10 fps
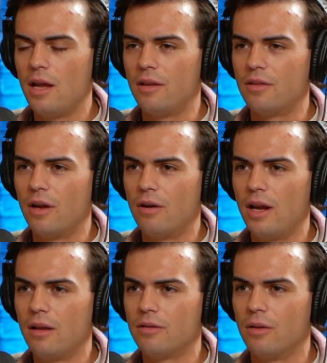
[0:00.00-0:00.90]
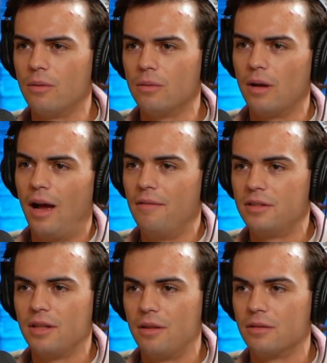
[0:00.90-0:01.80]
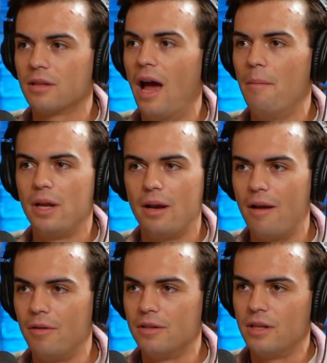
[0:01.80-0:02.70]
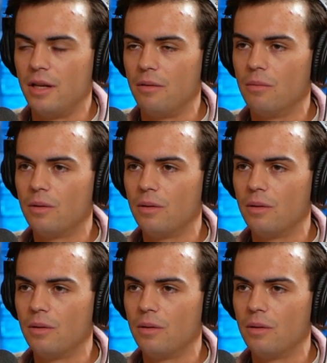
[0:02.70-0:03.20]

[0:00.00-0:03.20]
Is there so obviously there's comedy in every city.